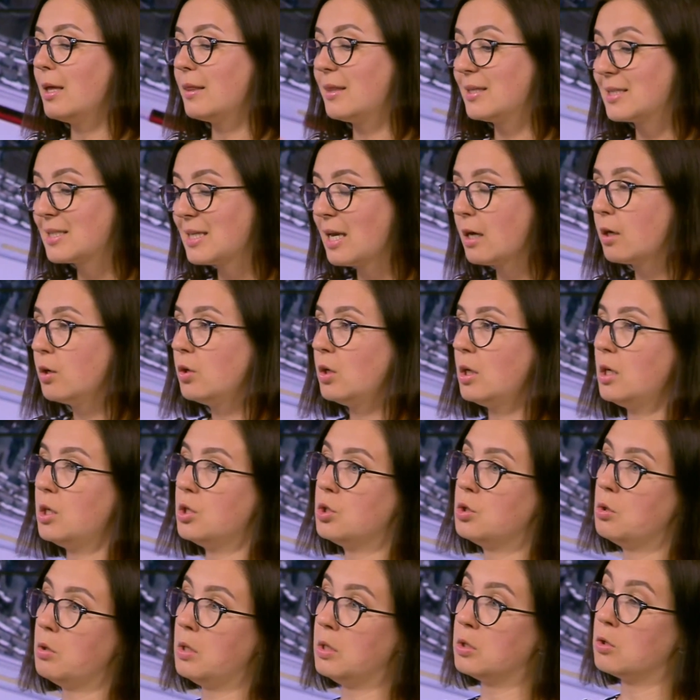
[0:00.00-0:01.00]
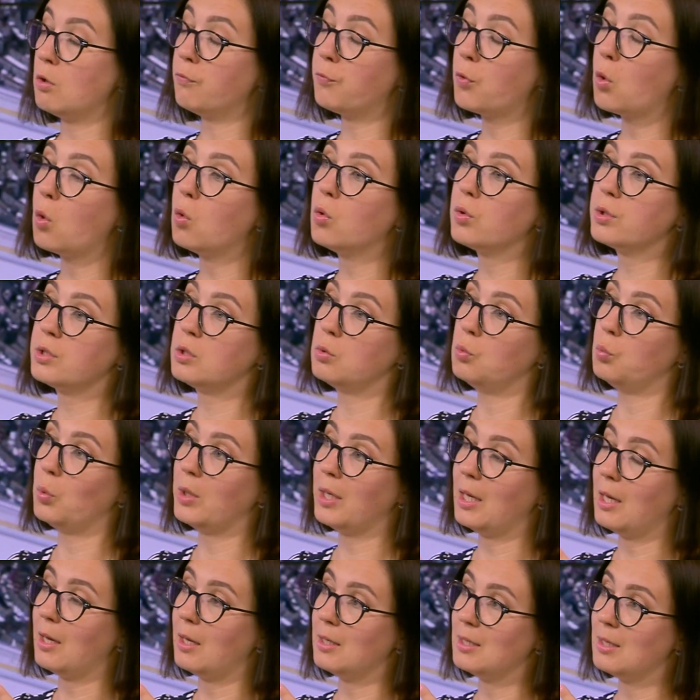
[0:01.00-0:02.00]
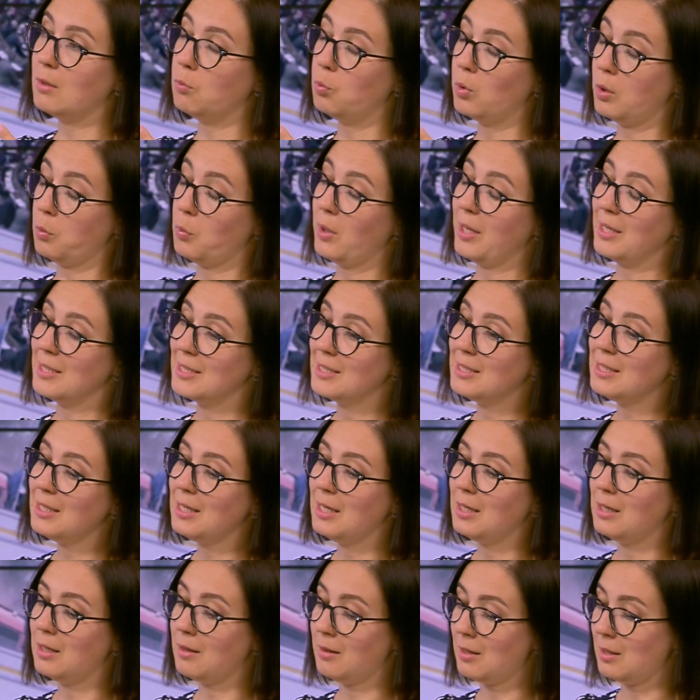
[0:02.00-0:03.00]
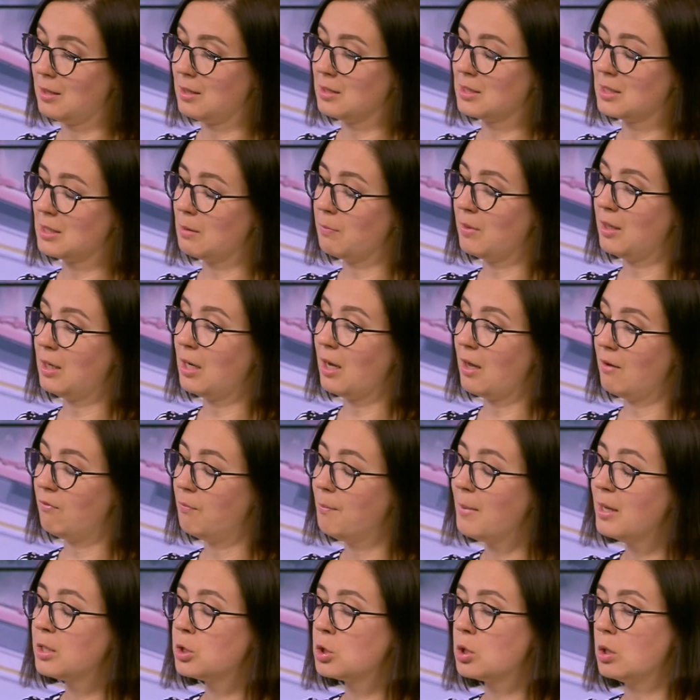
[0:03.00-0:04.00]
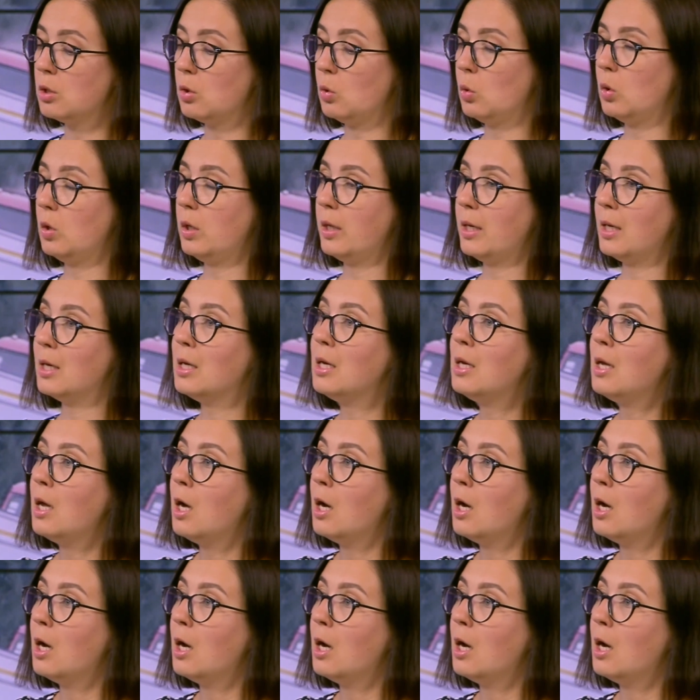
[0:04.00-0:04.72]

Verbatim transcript: The second issue is, of course, what we are seeing, and that is something I have mentioned earlier,